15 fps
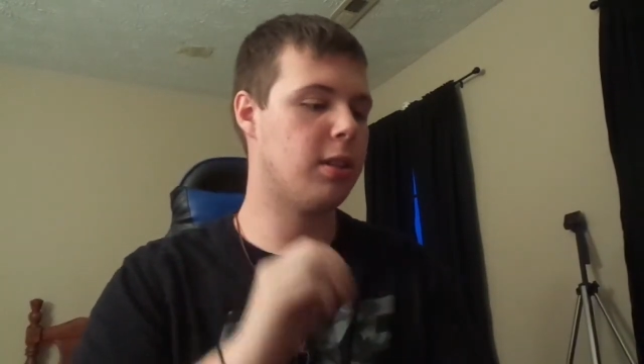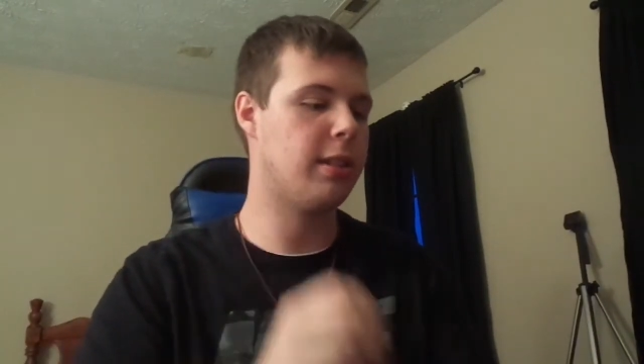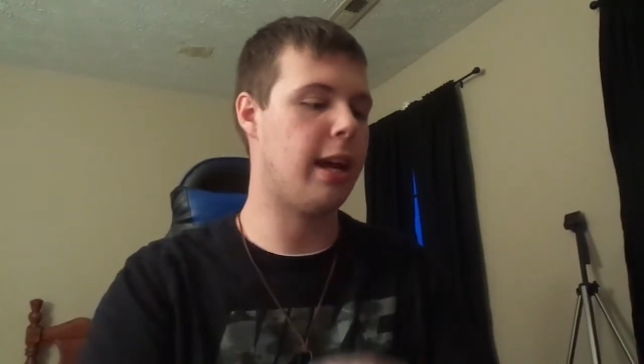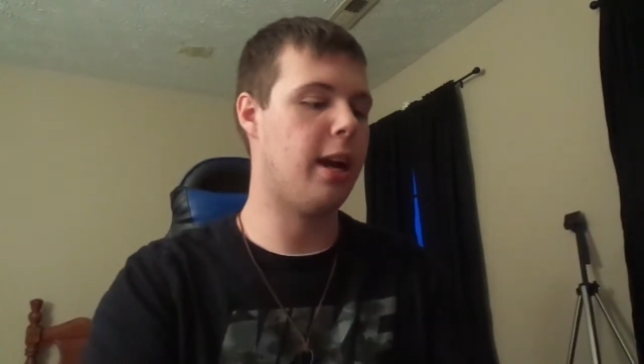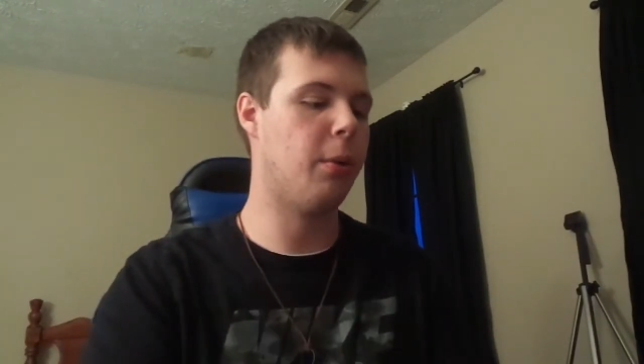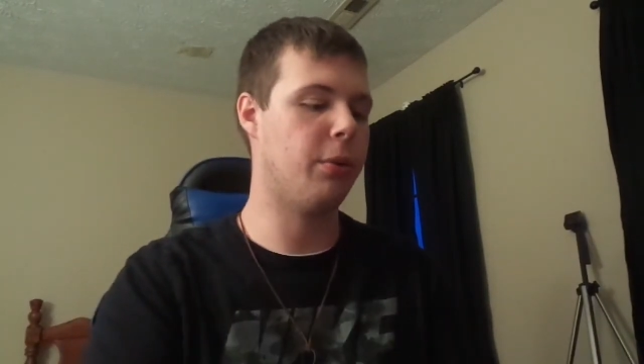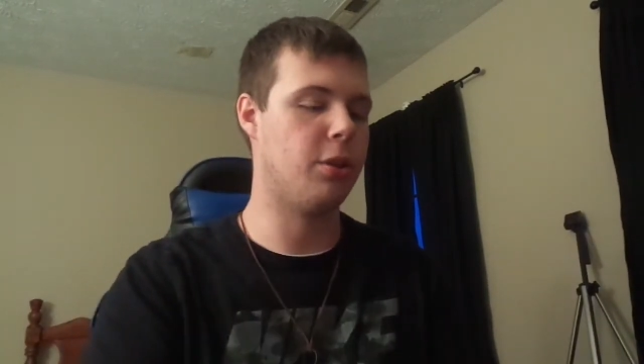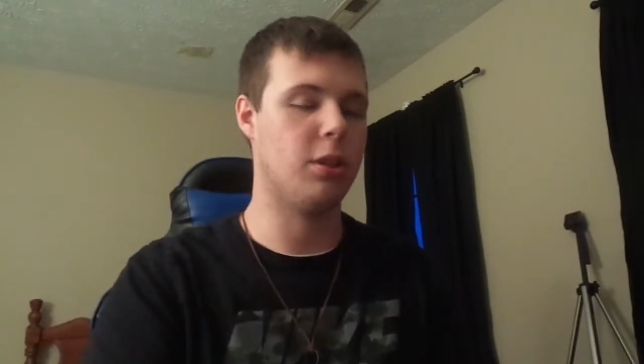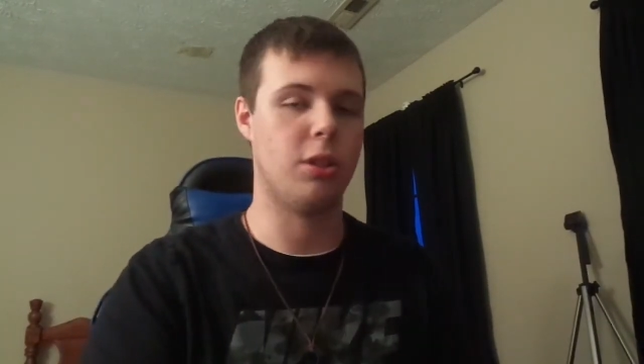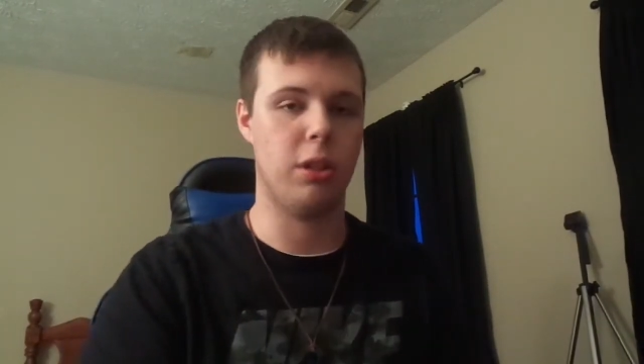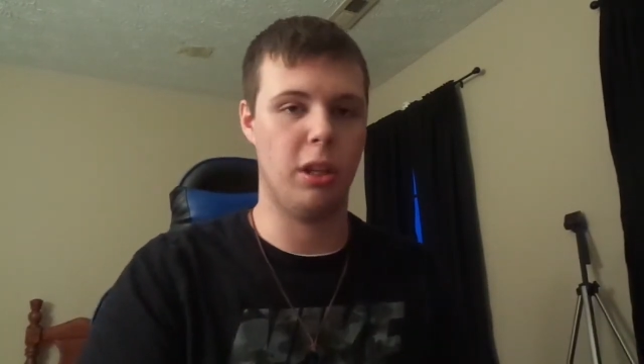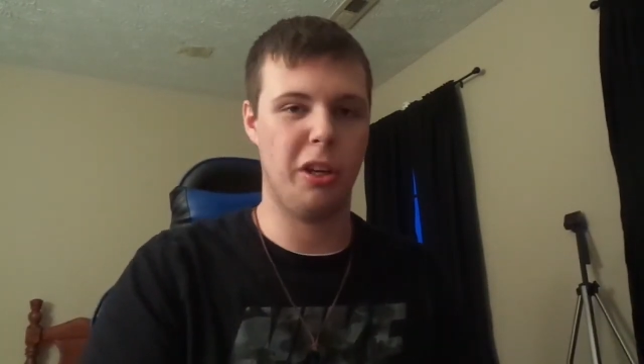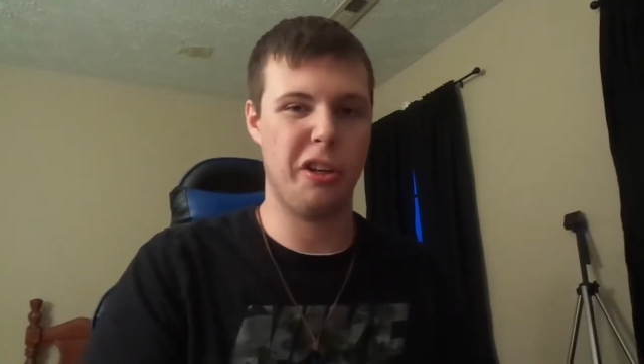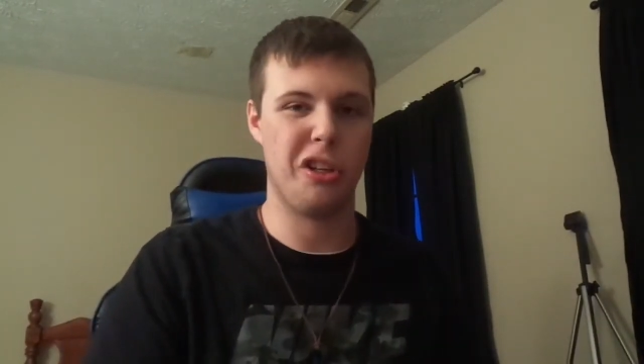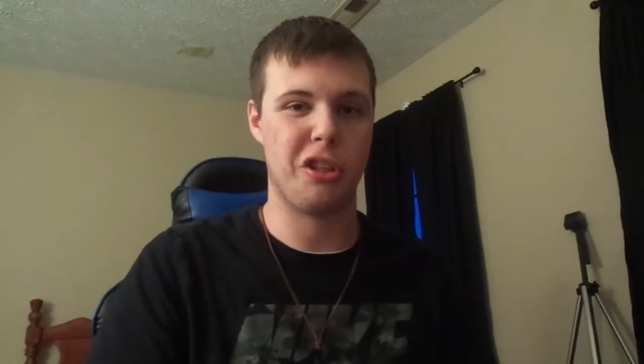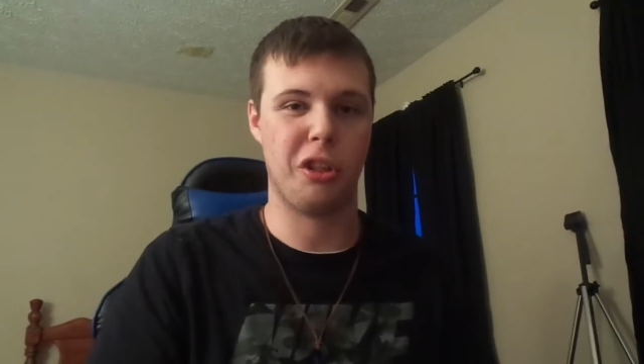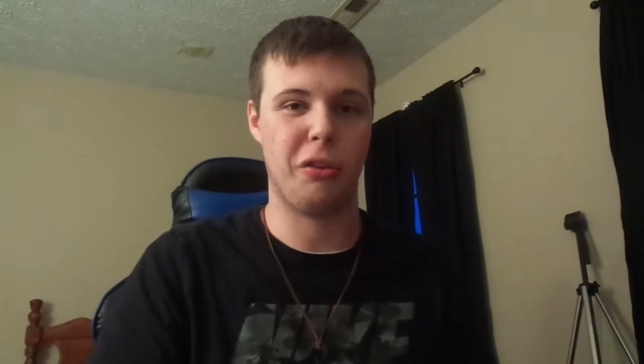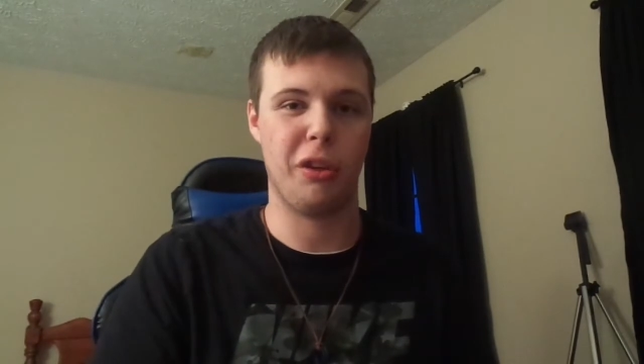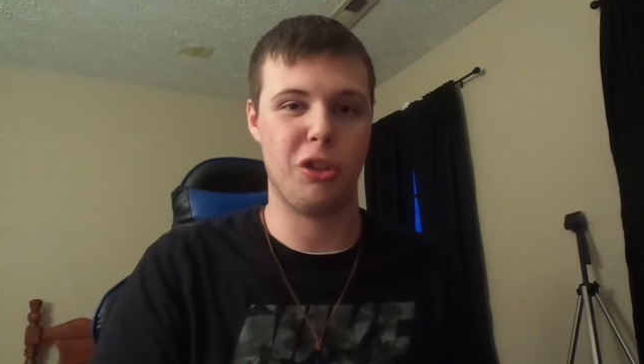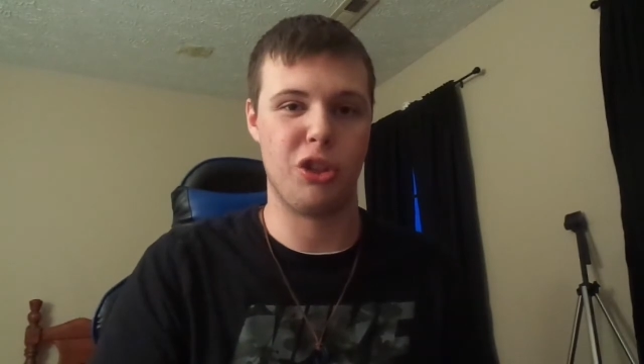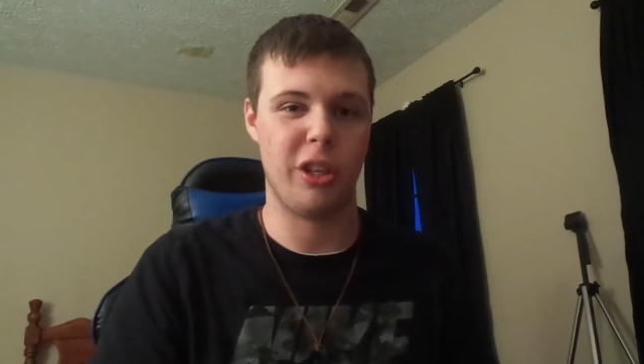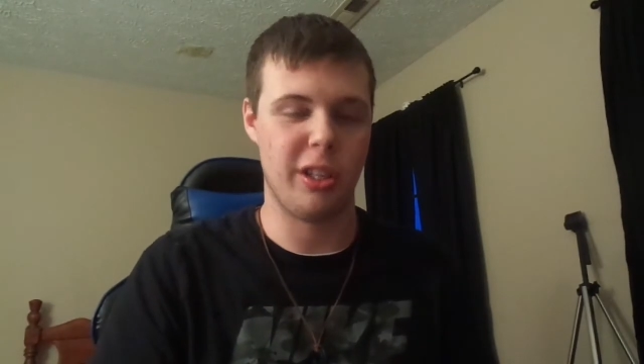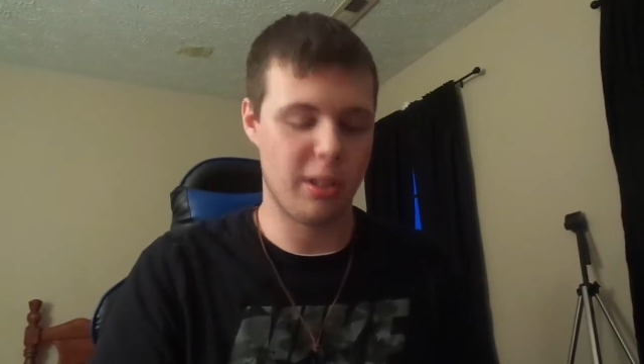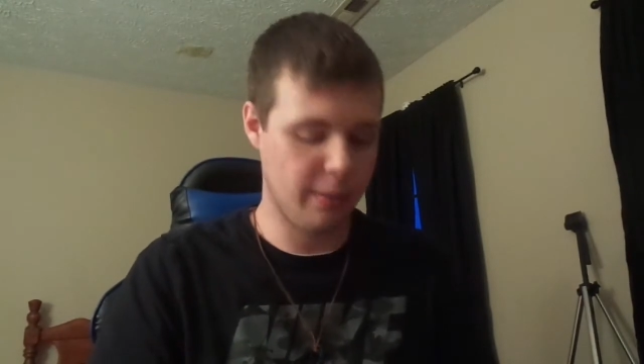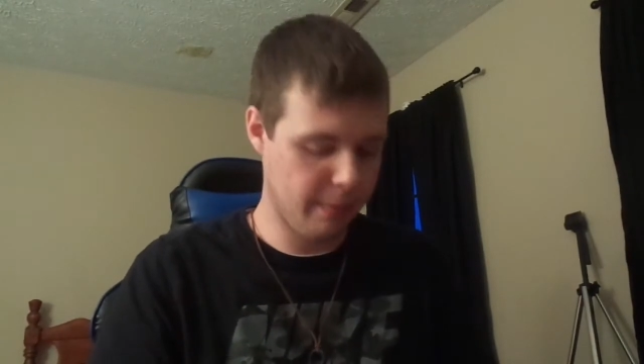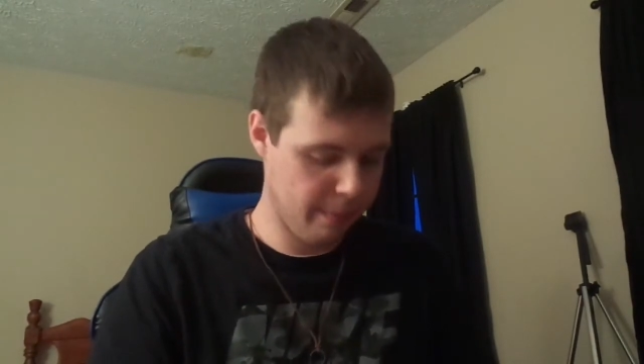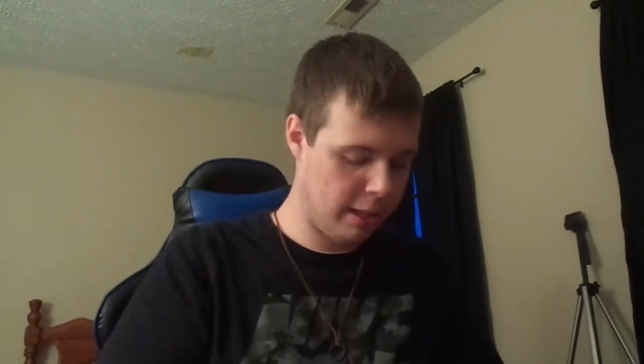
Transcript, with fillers: style, which is literally just a grilled cheese.